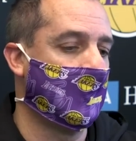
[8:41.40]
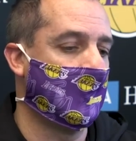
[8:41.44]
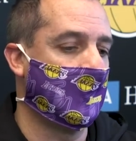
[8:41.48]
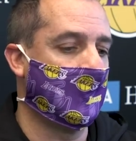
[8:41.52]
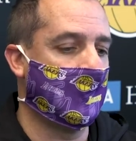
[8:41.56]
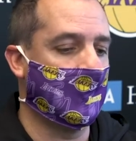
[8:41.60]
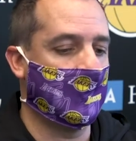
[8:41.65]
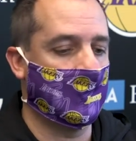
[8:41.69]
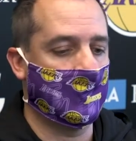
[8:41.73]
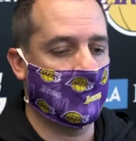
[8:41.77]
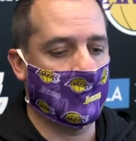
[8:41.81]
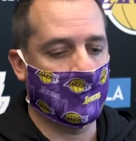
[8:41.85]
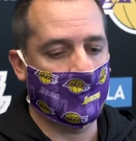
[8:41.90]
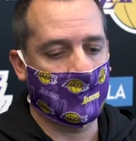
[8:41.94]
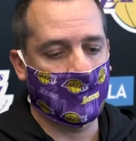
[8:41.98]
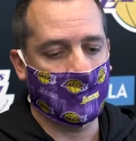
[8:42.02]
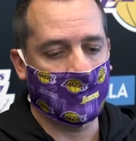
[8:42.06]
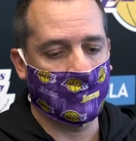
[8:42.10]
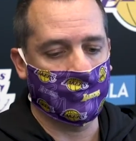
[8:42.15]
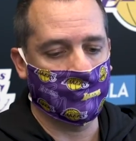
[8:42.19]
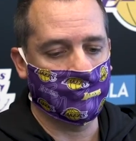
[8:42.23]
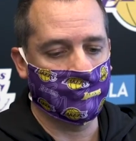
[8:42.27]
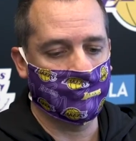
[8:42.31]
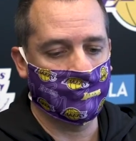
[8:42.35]

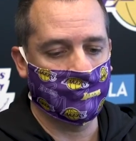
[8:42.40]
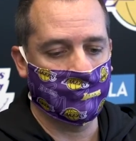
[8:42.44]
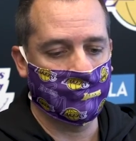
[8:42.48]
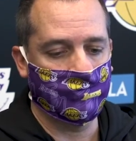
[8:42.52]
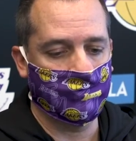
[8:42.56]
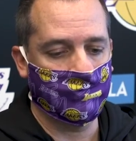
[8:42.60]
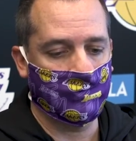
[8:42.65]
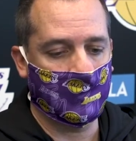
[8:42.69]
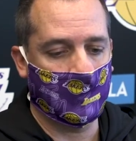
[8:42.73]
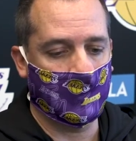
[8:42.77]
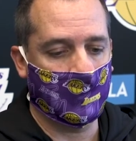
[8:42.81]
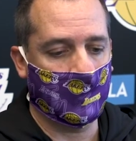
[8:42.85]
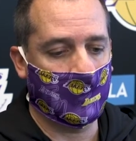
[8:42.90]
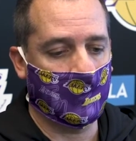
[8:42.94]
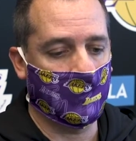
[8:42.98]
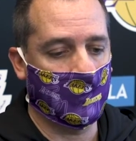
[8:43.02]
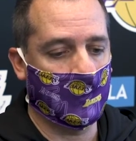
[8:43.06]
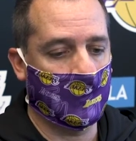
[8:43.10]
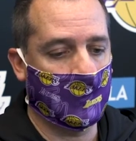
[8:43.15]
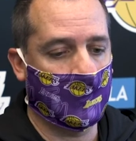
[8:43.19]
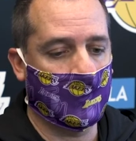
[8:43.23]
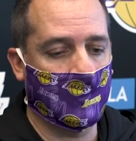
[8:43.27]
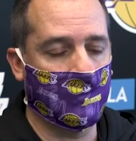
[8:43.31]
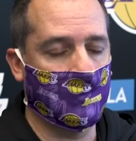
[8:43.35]
And, you know, I
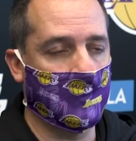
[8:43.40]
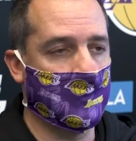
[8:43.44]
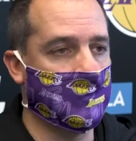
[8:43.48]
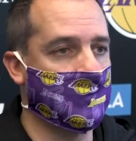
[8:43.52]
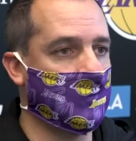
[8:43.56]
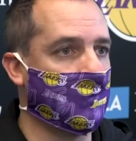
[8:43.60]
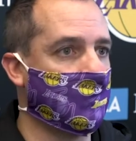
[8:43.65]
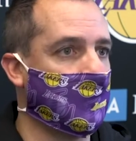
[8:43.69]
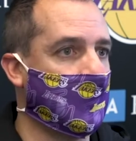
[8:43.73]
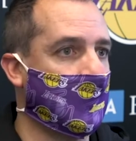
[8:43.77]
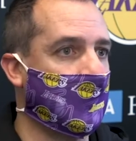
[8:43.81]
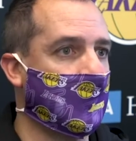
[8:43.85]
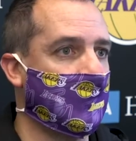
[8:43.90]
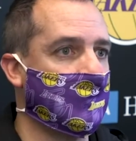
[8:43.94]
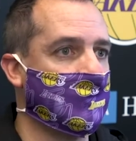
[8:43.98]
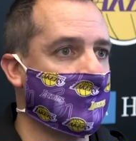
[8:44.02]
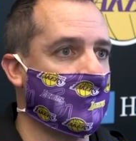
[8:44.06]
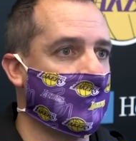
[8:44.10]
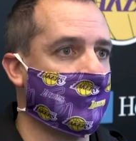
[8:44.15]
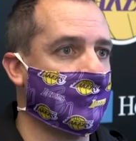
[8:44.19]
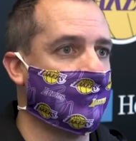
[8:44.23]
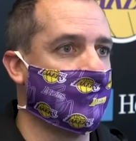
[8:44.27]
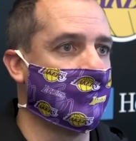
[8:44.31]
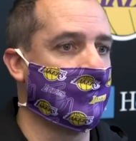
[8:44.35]
would not have been surprised
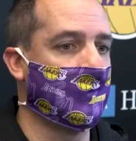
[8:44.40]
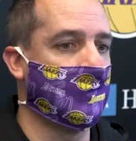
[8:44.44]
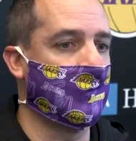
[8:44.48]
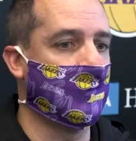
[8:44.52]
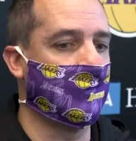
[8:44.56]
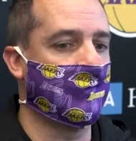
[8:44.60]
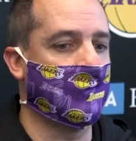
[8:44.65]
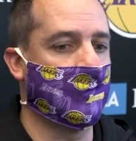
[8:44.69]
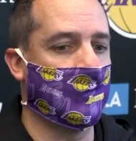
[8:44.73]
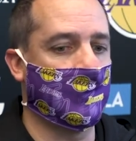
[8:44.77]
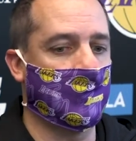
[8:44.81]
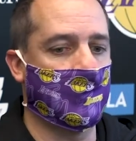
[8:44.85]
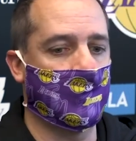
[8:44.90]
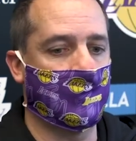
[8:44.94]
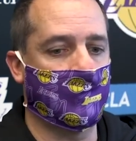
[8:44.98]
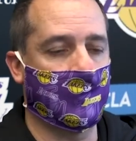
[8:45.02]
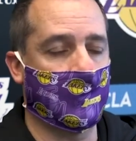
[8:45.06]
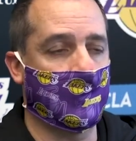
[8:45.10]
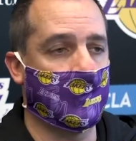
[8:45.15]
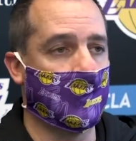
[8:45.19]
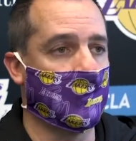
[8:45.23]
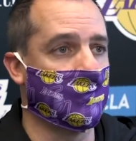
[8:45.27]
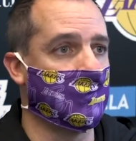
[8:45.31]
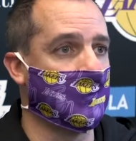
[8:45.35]
if
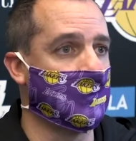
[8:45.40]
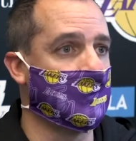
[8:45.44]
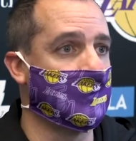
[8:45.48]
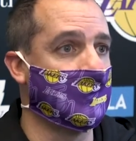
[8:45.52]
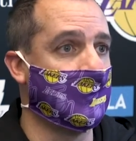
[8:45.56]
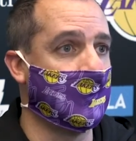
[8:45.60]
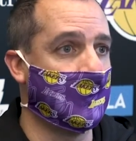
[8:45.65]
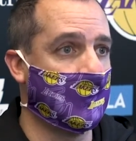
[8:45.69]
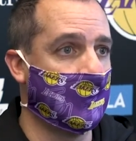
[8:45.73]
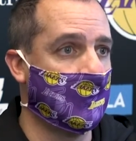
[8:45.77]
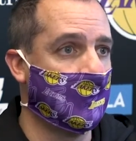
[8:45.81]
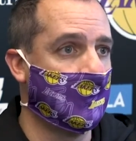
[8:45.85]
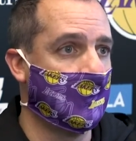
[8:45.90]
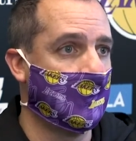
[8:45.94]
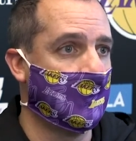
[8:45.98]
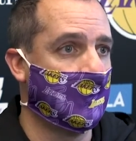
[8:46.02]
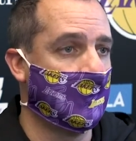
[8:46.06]
the Clippers did,